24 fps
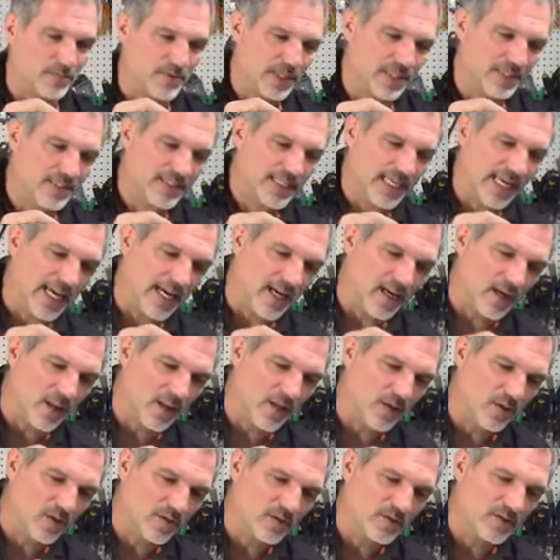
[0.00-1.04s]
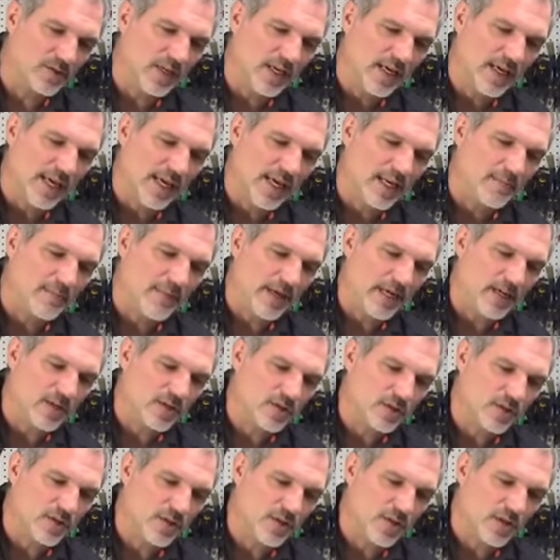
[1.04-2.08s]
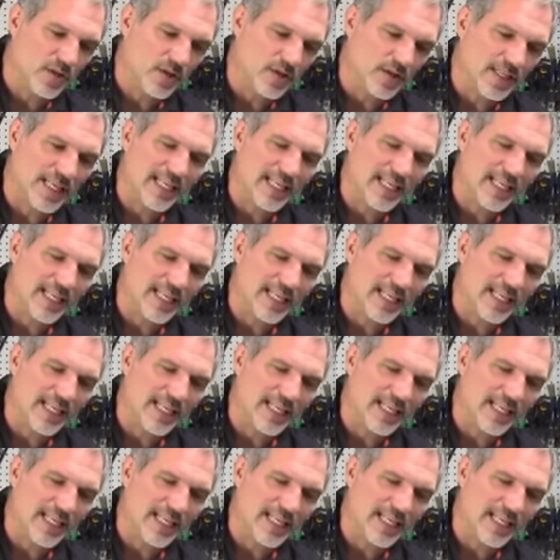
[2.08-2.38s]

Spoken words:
Just get close and make sure